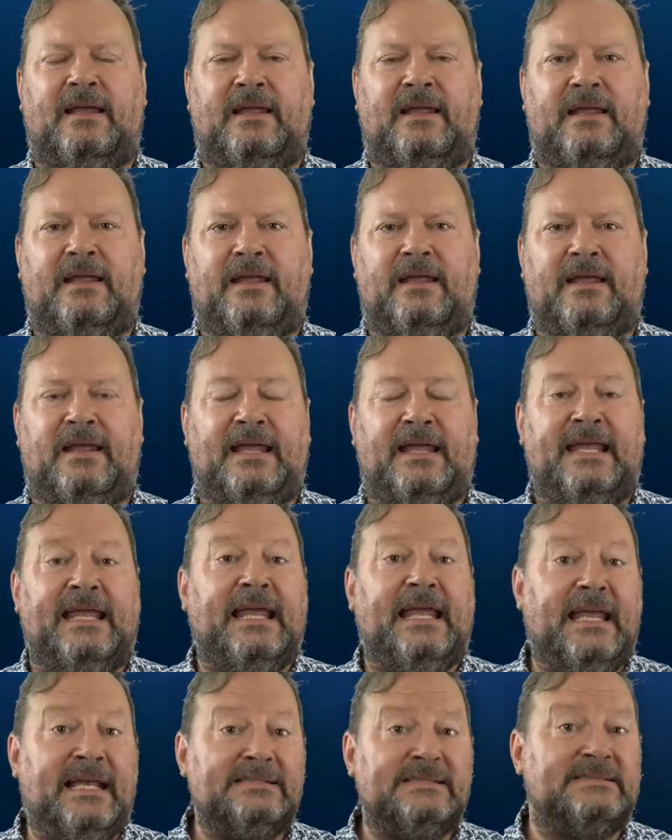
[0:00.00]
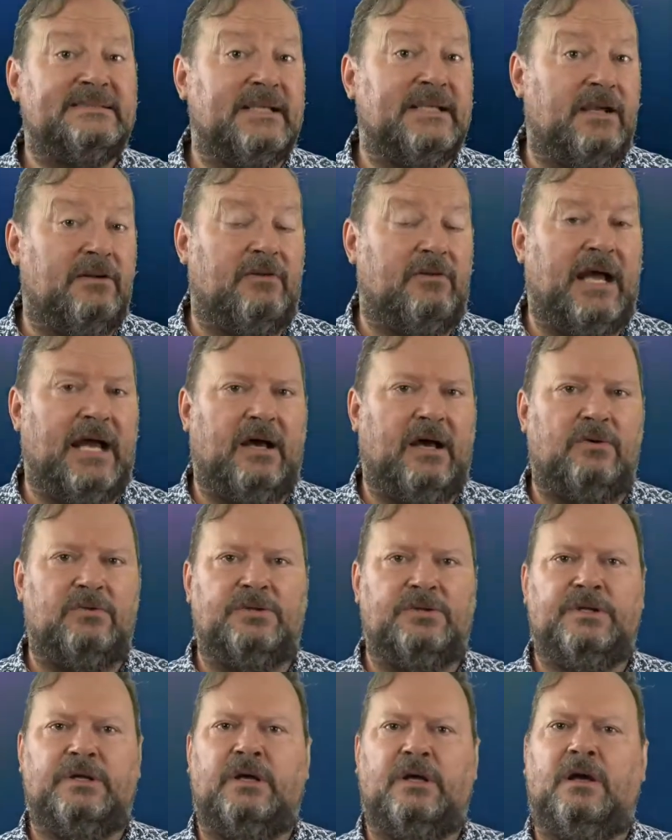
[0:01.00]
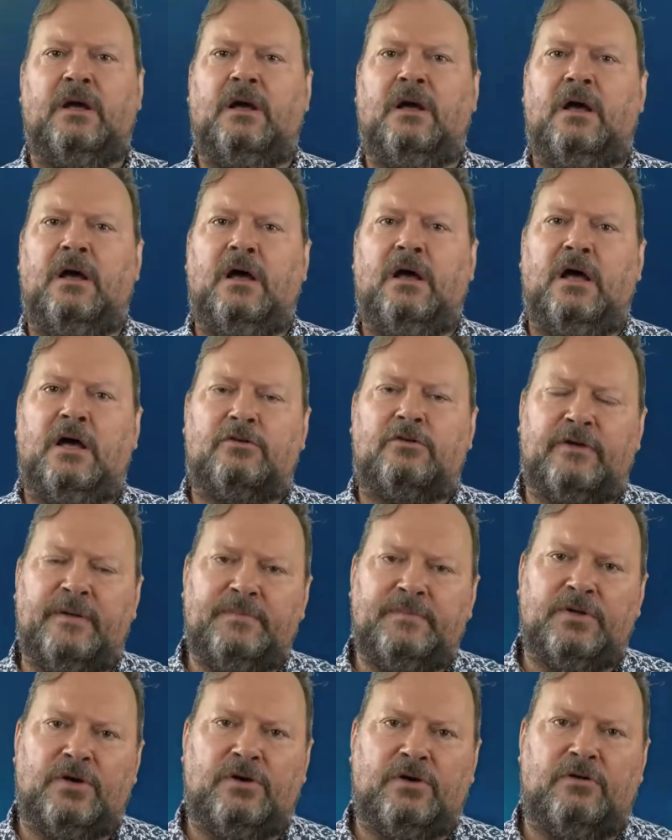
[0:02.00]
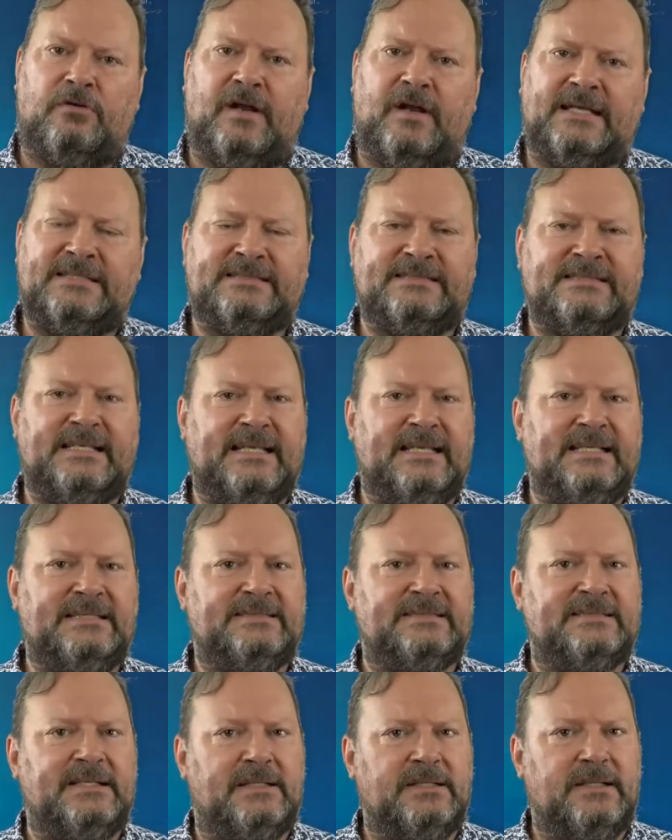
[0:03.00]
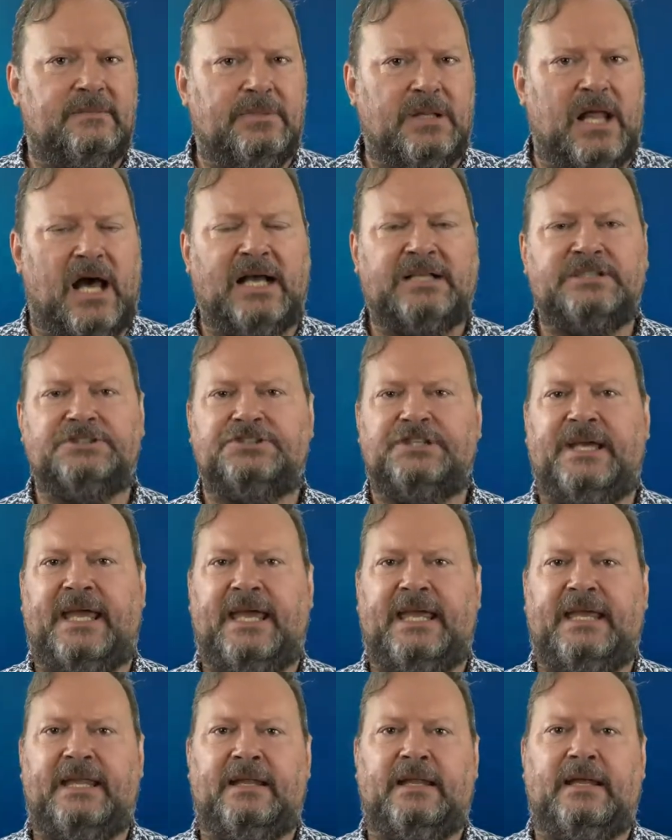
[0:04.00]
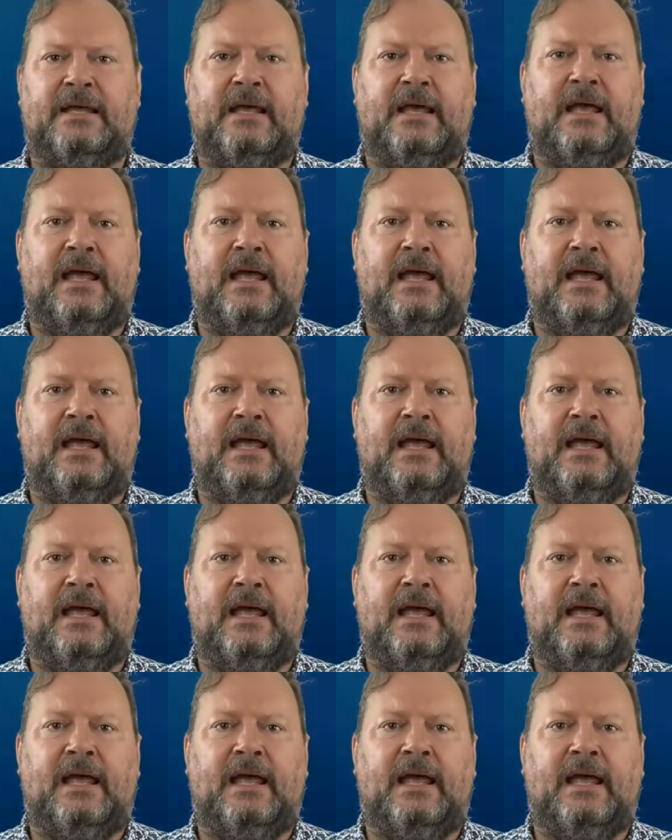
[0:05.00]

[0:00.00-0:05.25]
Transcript: uh, is around uh, cryptocurrencies, the blockchain,